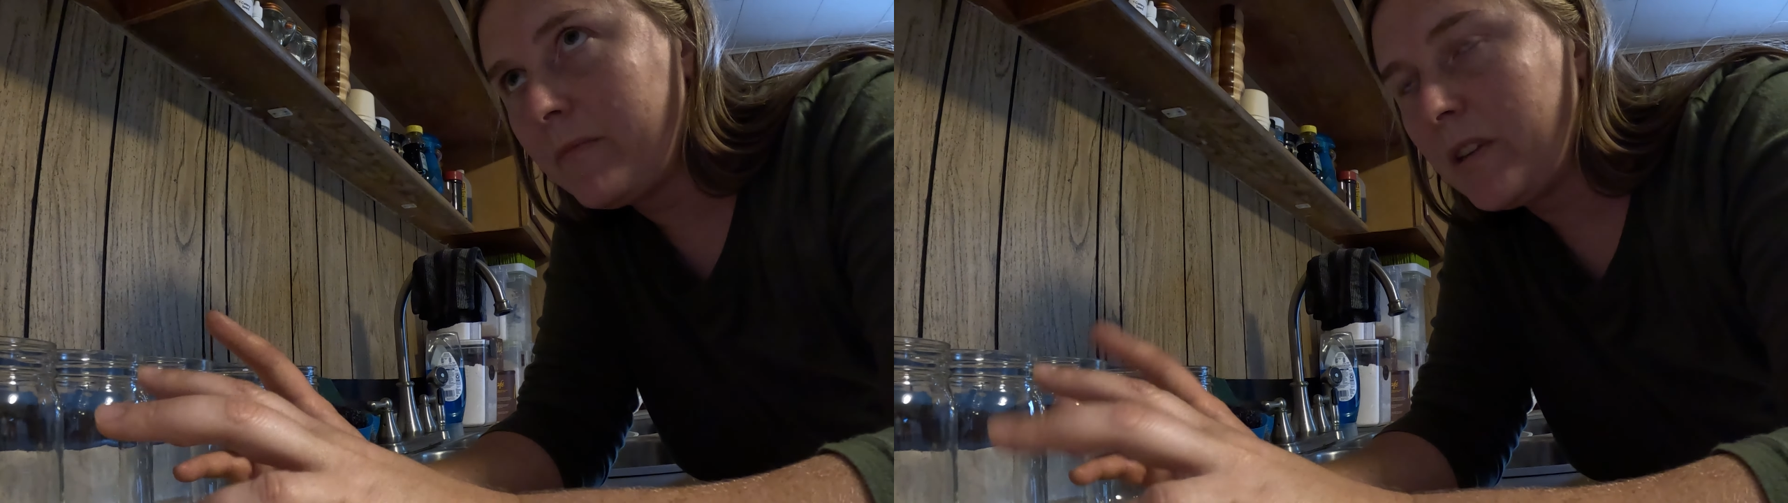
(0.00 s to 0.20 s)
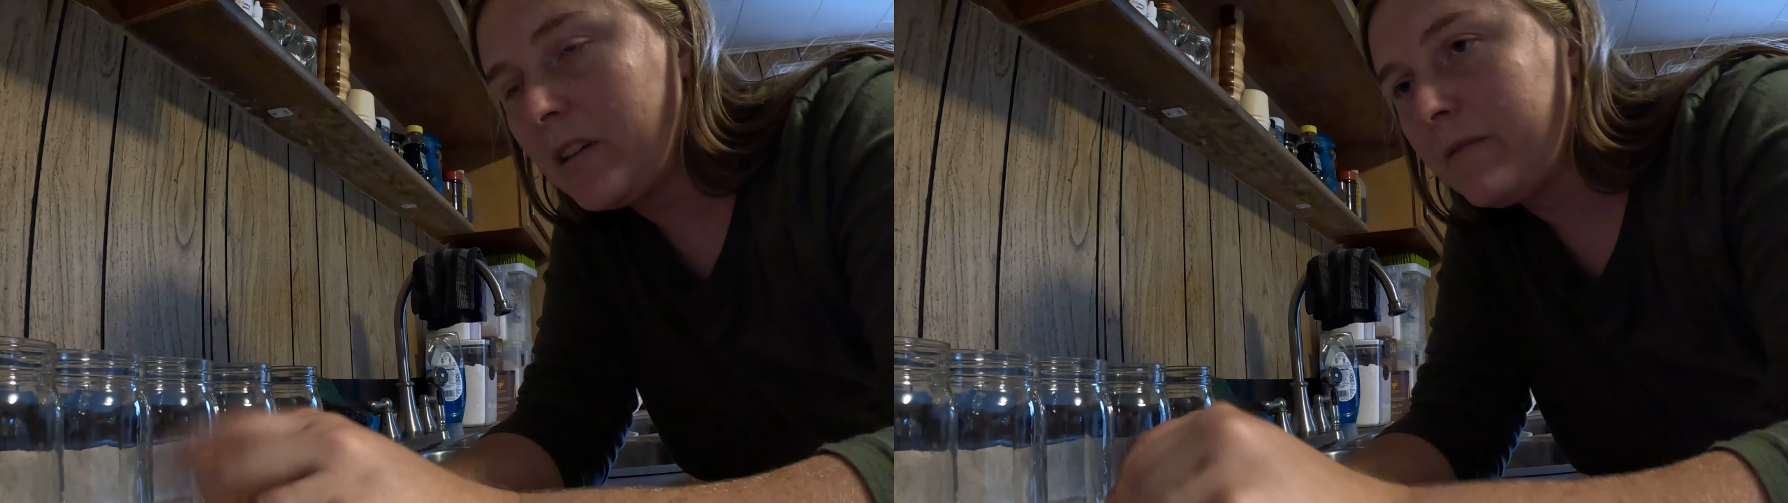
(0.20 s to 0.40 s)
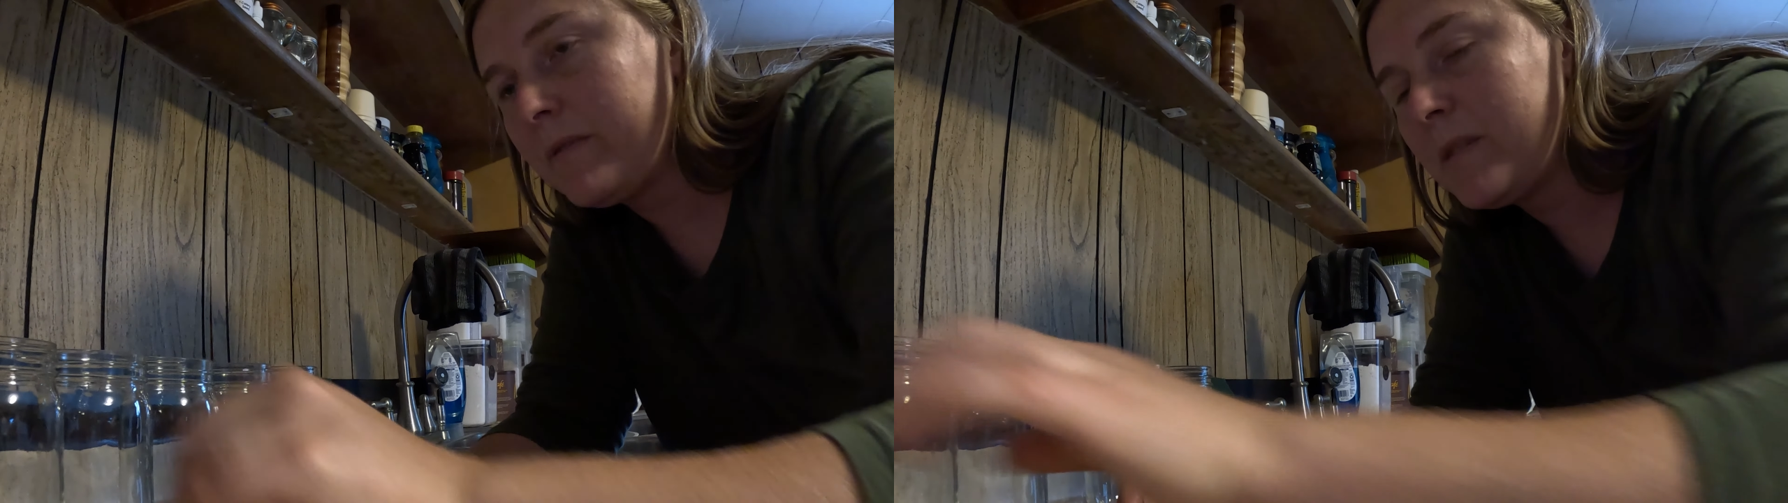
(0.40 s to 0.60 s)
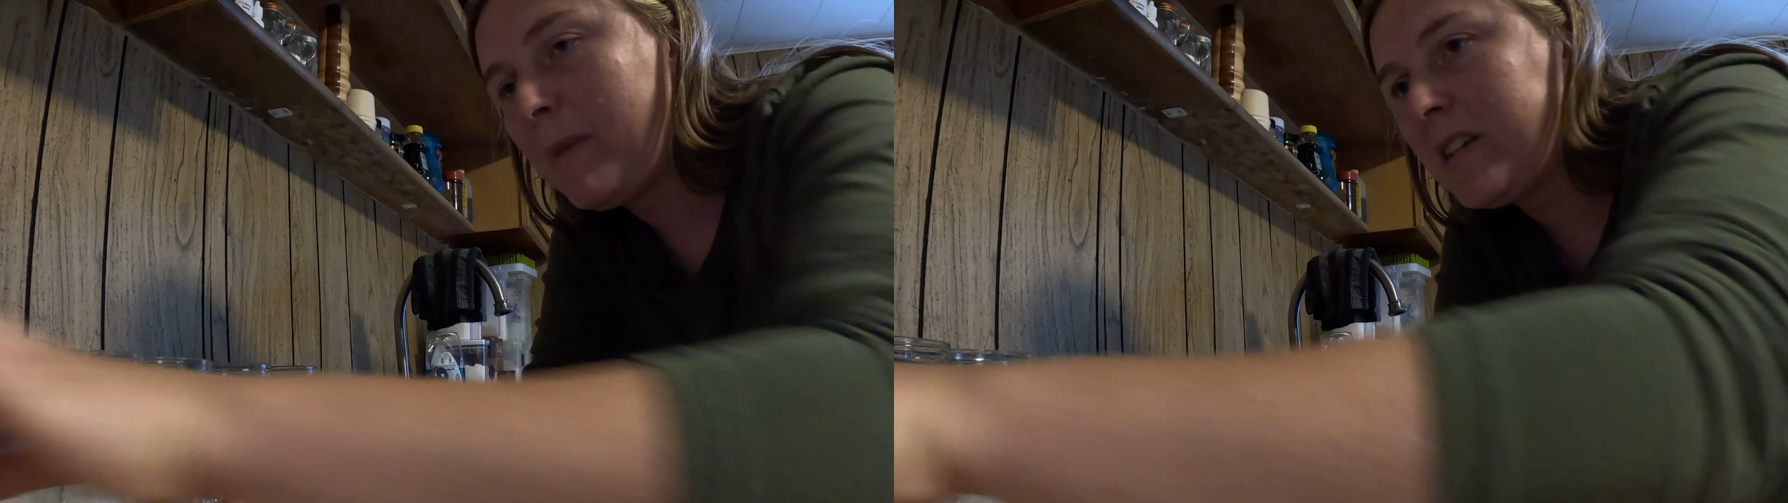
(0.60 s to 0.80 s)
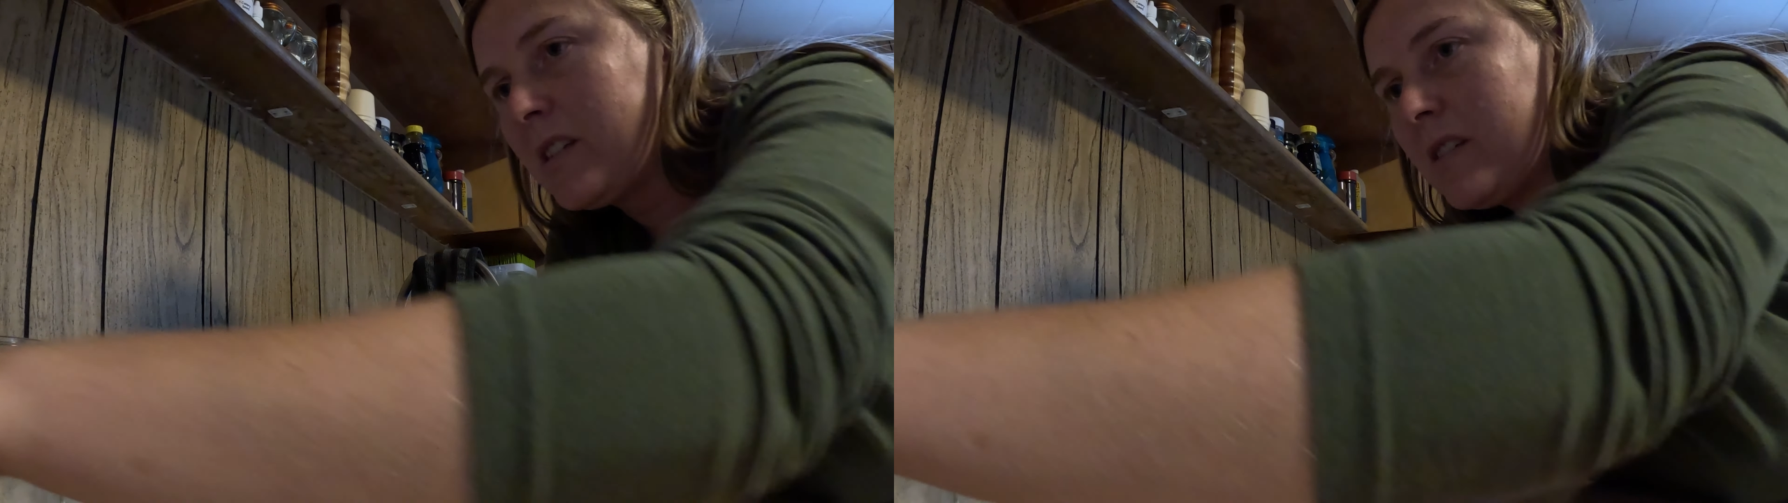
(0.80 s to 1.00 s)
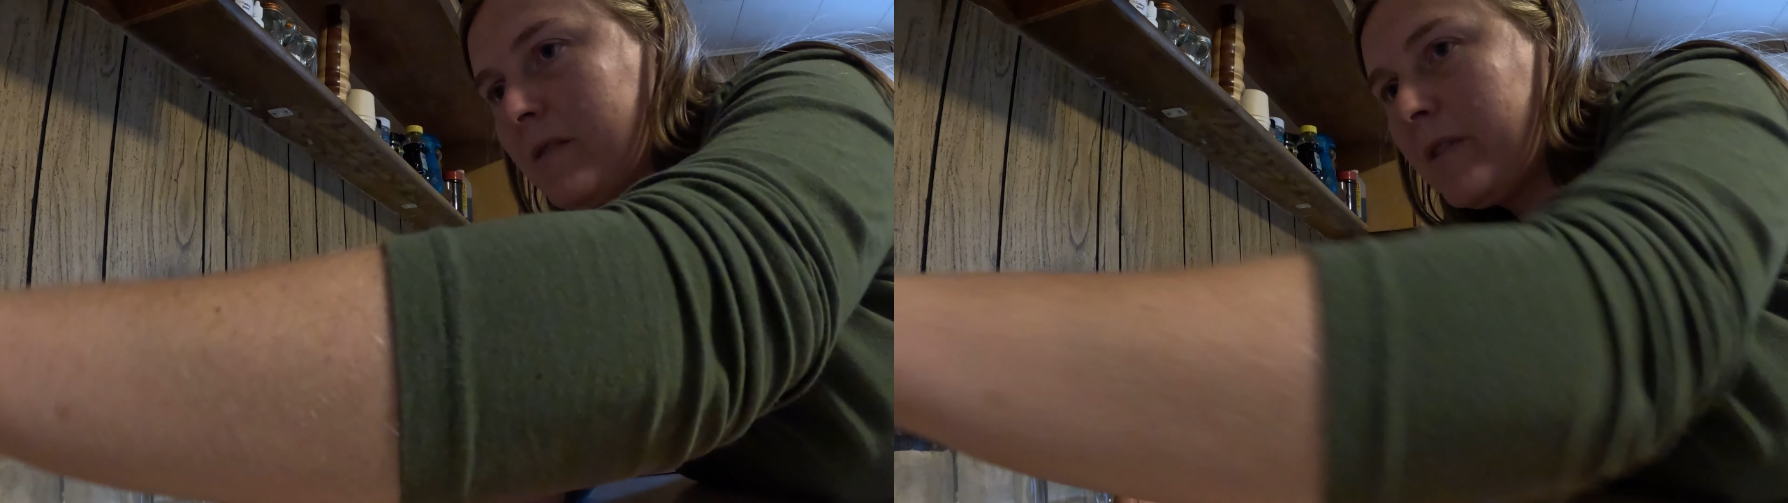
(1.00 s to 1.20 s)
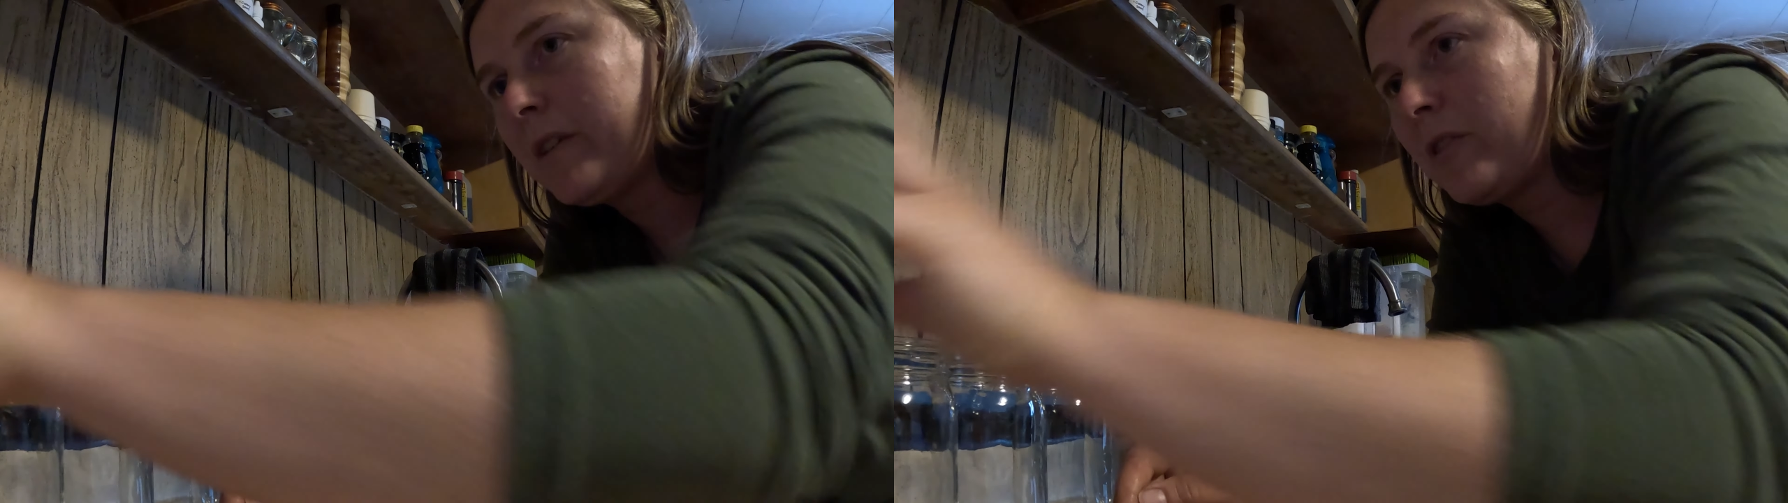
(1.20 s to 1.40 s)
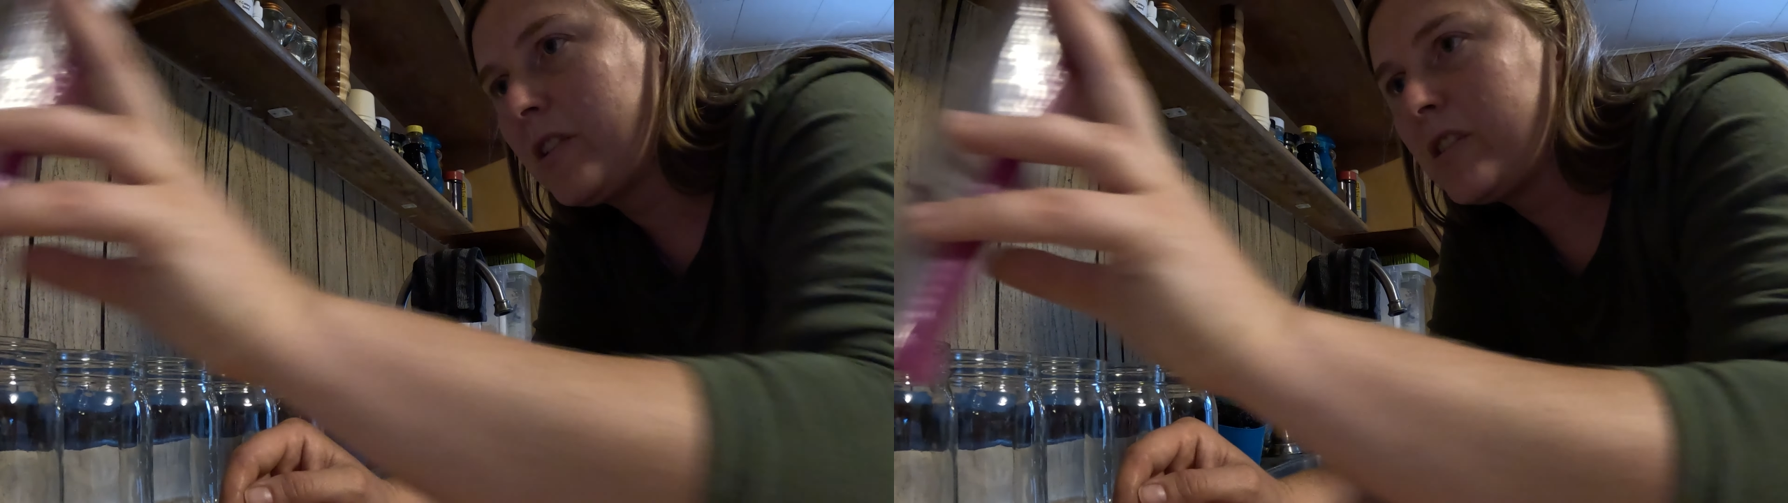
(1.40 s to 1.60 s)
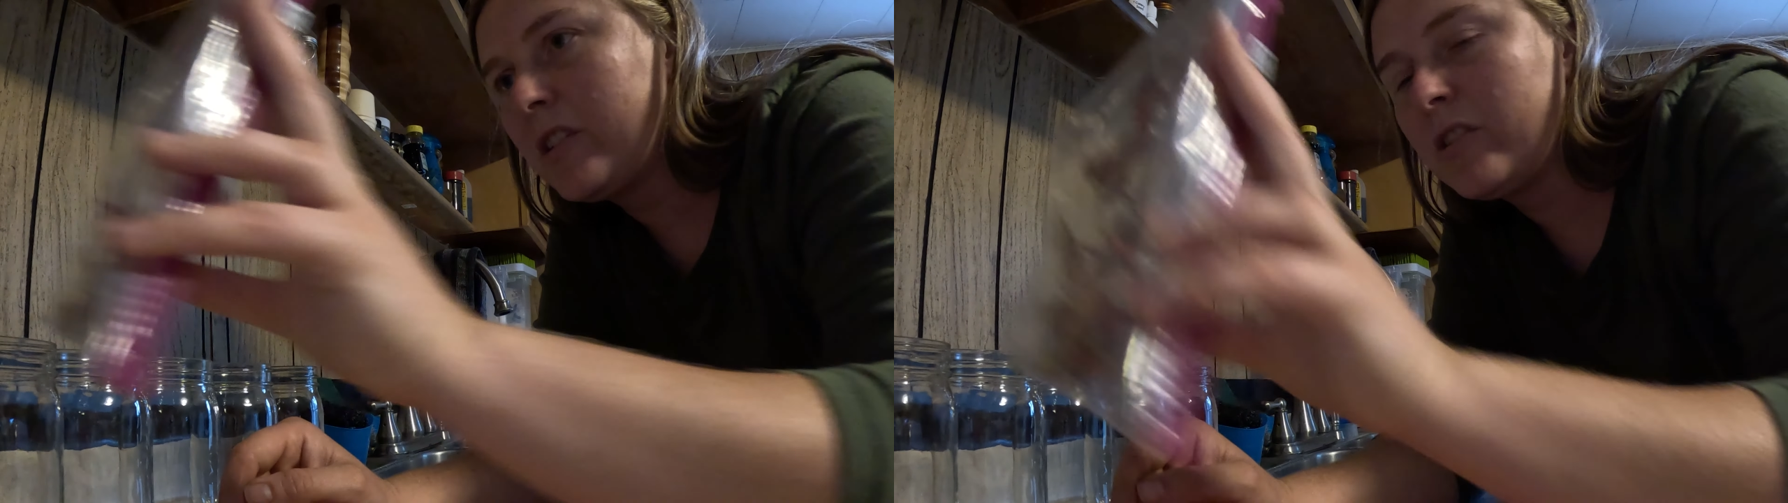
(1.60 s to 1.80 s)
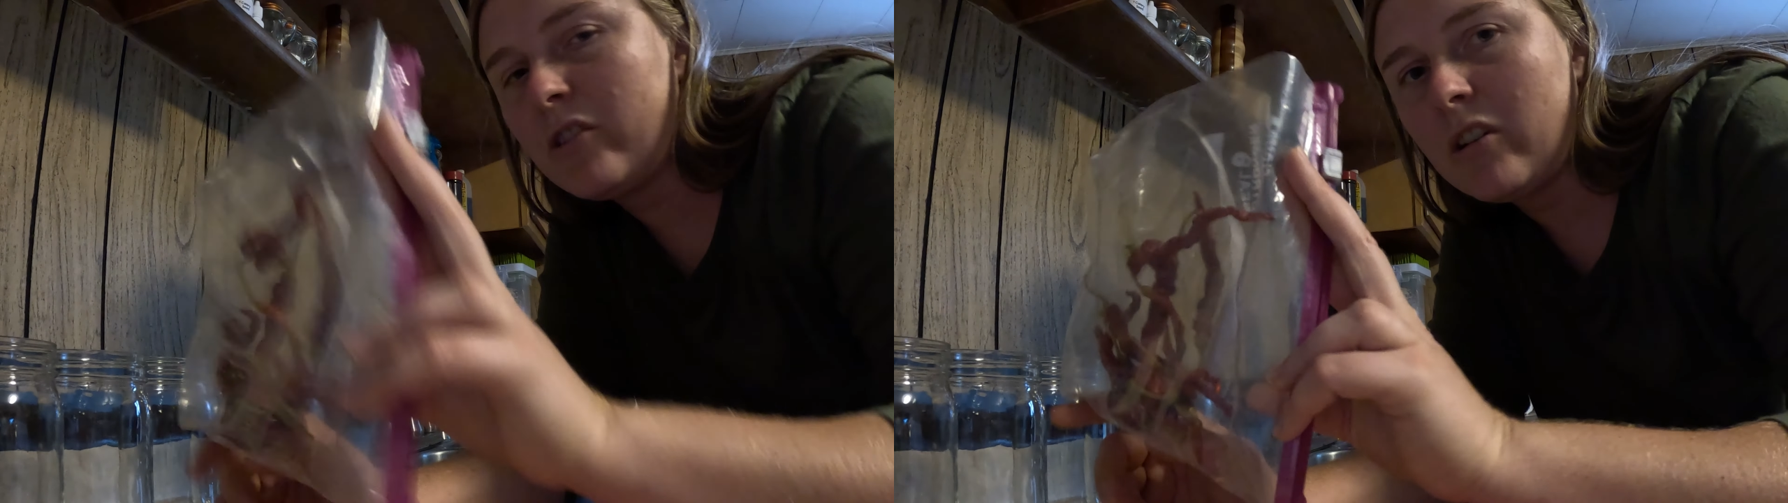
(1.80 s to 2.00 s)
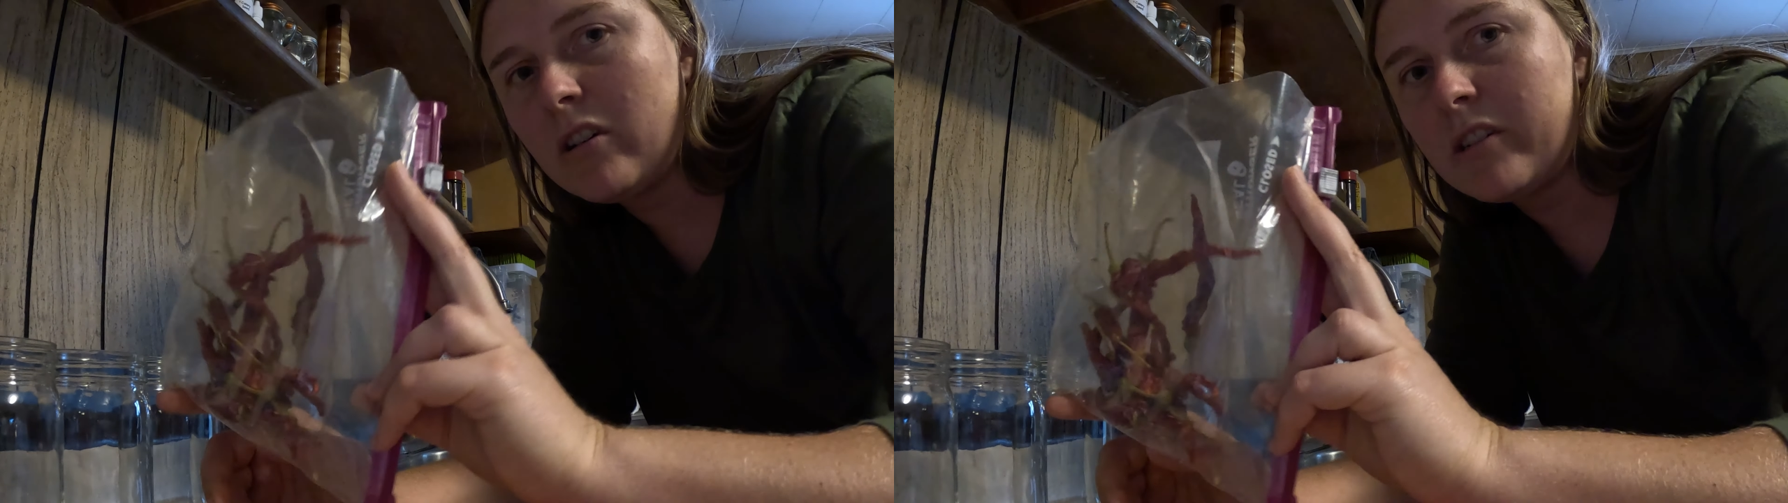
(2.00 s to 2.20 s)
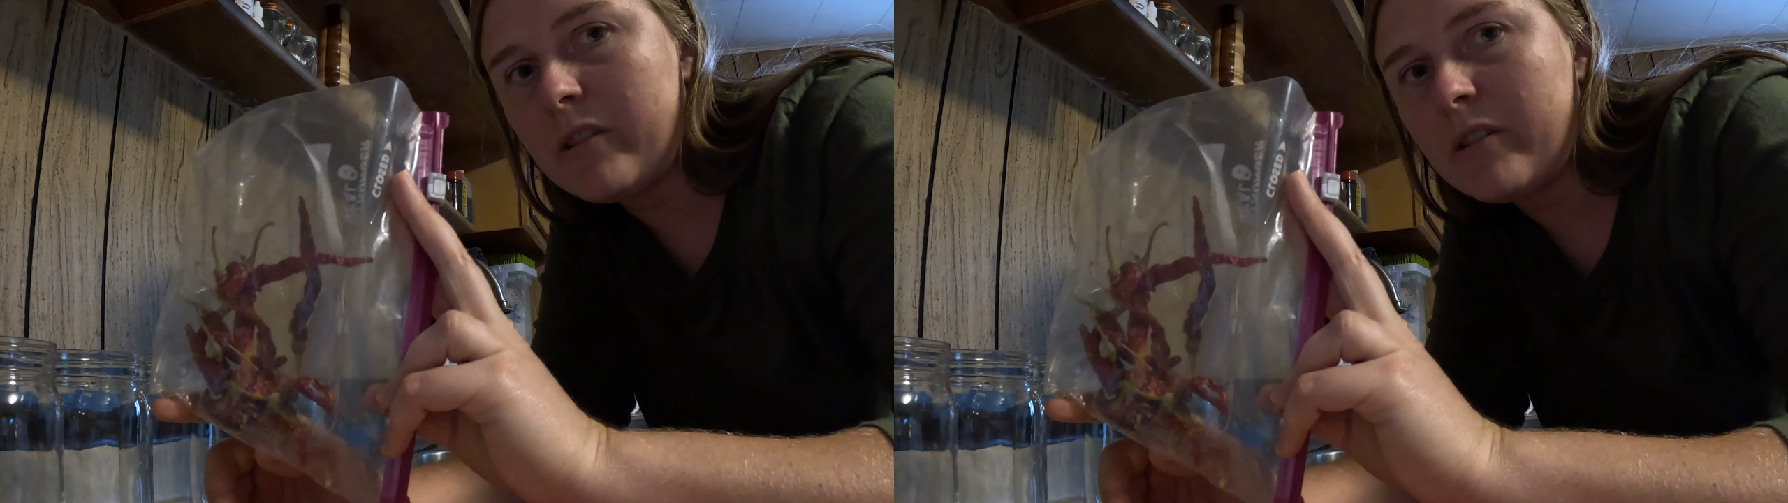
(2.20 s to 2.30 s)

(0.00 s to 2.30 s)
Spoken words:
the spices, flavorings to the jar.